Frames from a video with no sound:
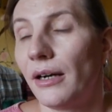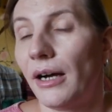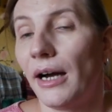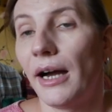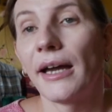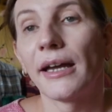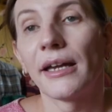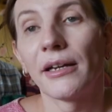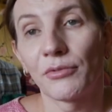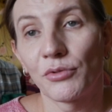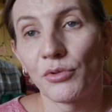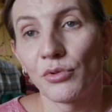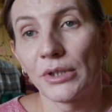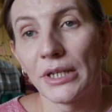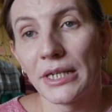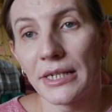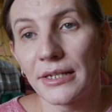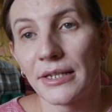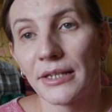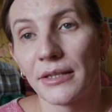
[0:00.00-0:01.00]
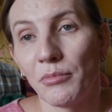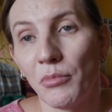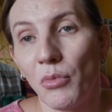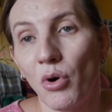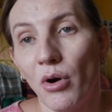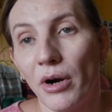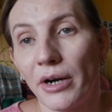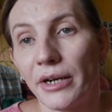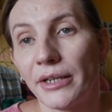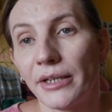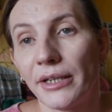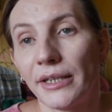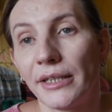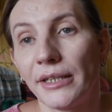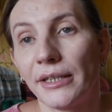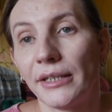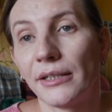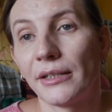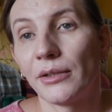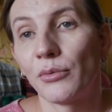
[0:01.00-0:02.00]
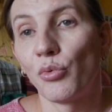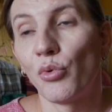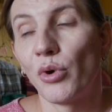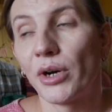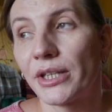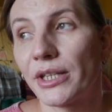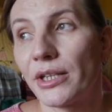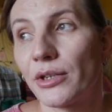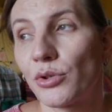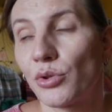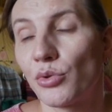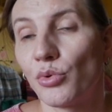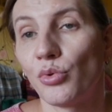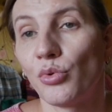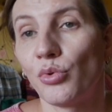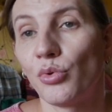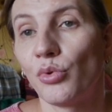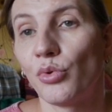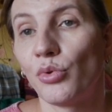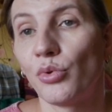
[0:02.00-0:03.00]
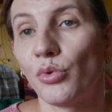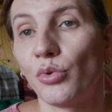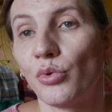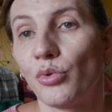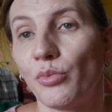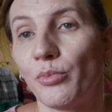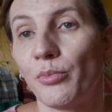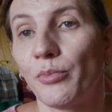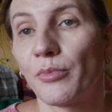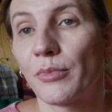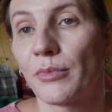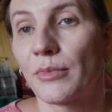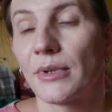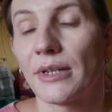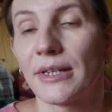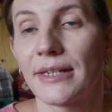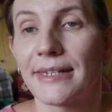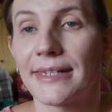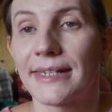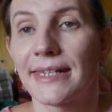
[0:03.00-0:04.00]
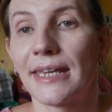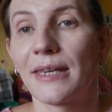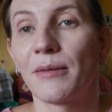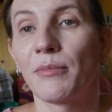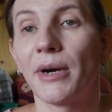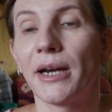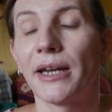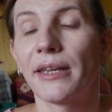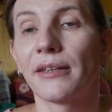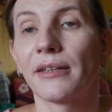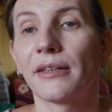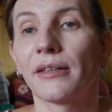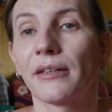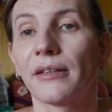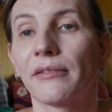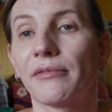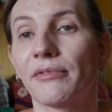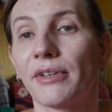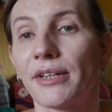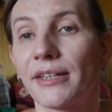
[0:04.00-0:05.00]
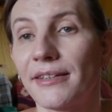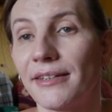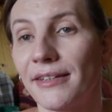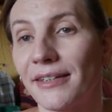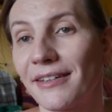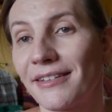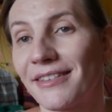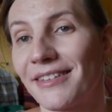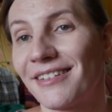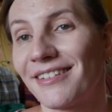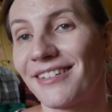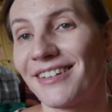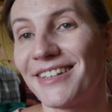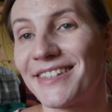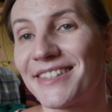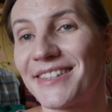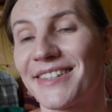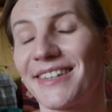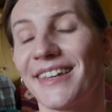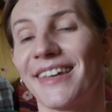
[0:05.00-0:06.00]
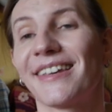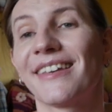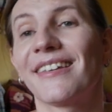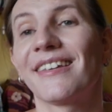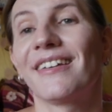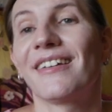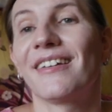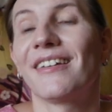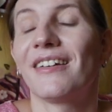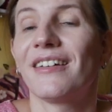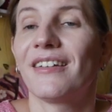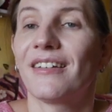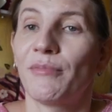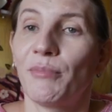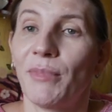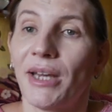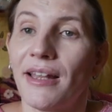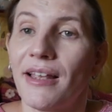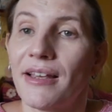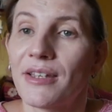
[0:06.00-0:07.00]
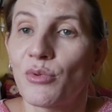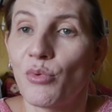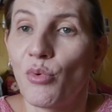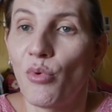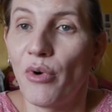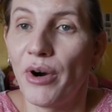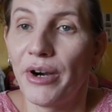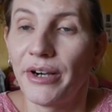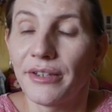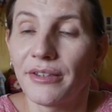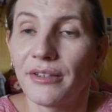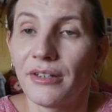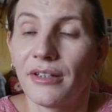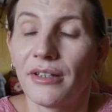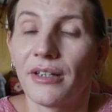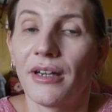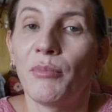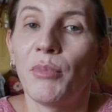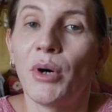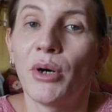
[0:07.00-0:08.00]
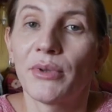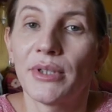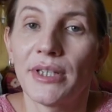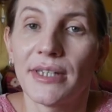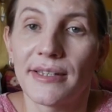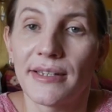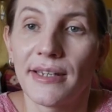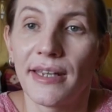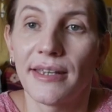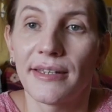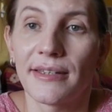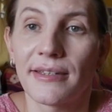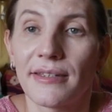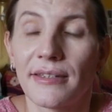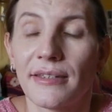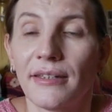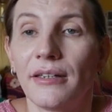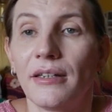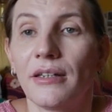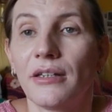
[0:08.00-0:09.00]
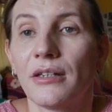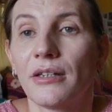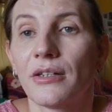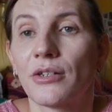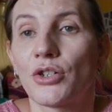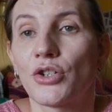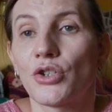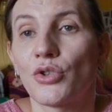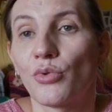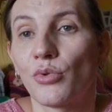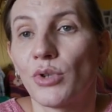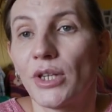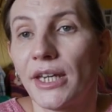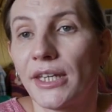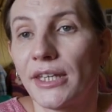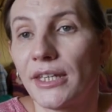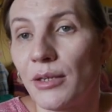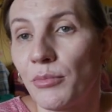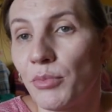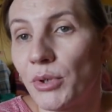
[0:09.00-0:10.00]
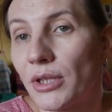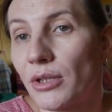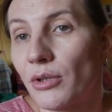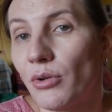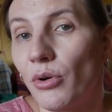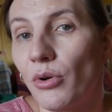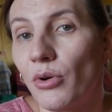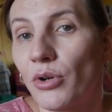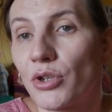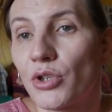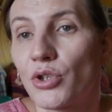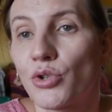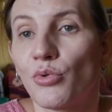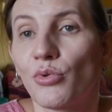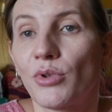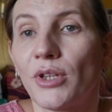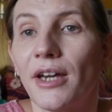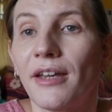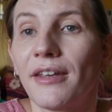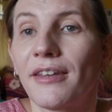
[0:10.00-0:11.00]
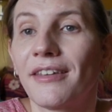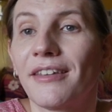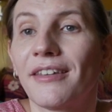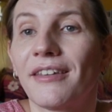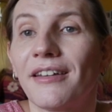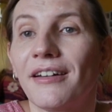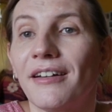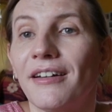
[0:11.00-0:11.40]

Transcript: I have to test it more in order to say my verdict, let's say my last word about this lens. Should I keep it or should I